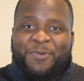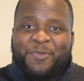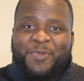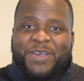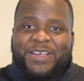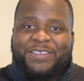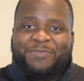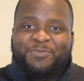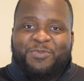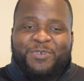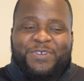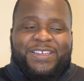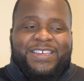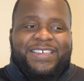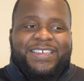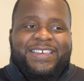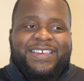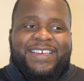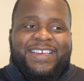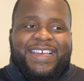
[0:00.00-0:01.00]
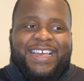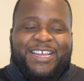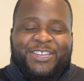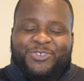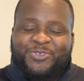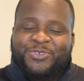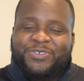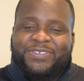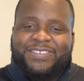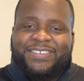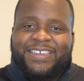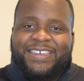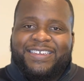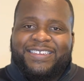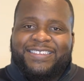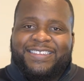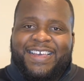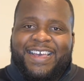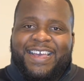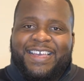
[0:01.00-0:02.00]
It's pretty
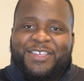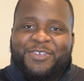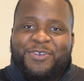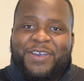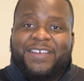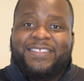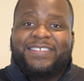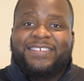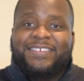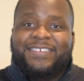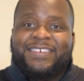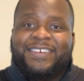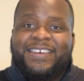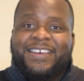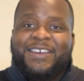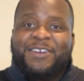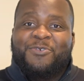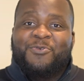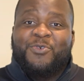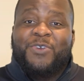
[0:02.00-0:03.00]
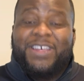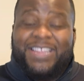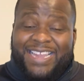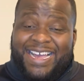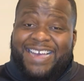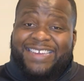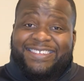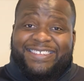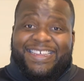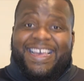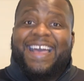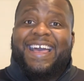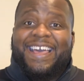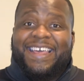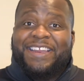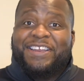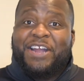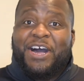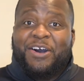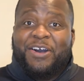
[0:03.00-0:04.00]
interesting that you have to realize that
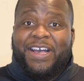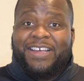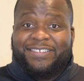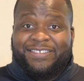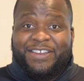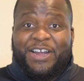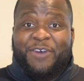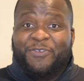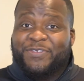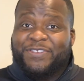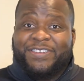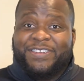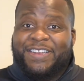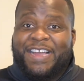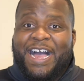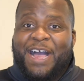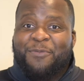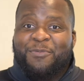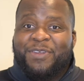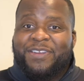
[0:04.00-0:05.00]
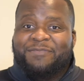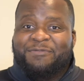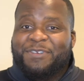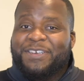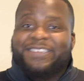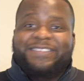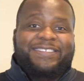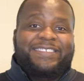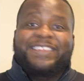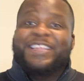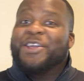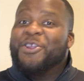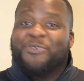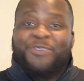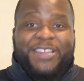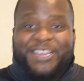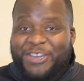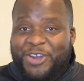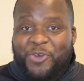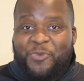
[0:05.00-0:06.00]
as an offensive lineman, because
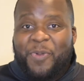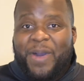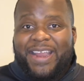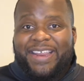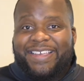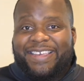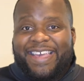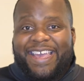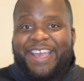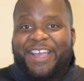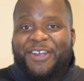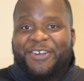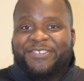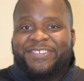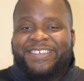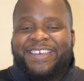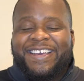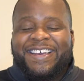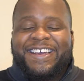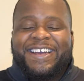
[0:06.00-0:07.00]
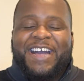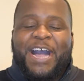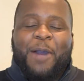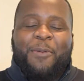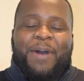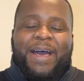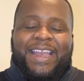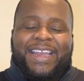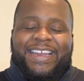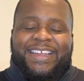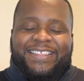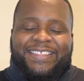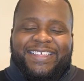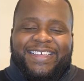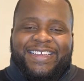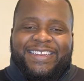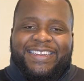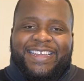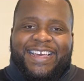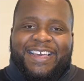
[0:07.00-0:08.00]
literally nobody cares about
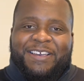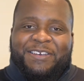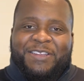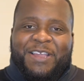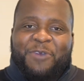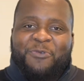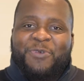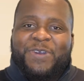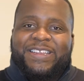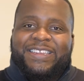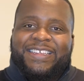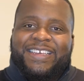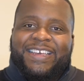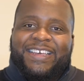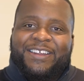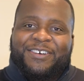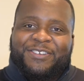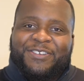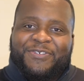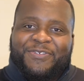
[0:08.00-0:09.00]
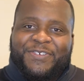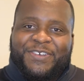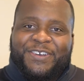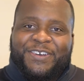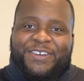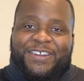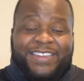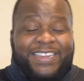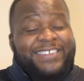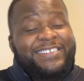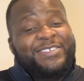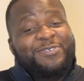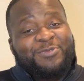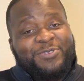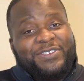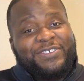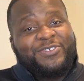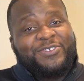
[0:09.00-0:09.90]
anything that we did on the field unless it was